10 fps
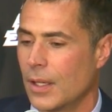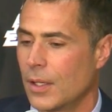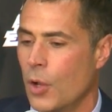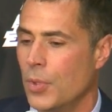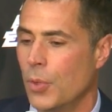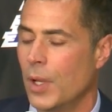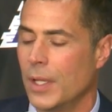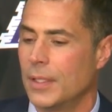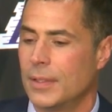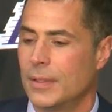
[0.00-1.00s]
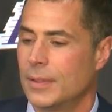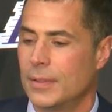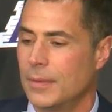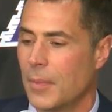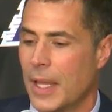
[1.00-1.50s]
Kobe, what
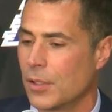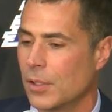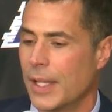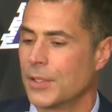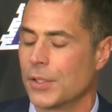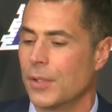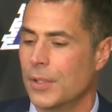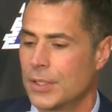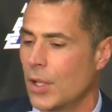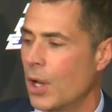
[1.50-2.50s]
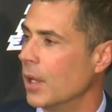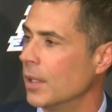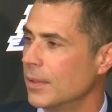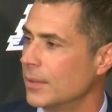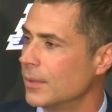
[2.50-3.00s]
Michelangelo is to
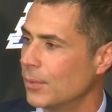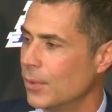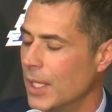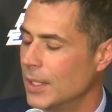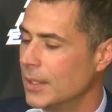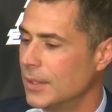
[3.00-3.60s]
art, what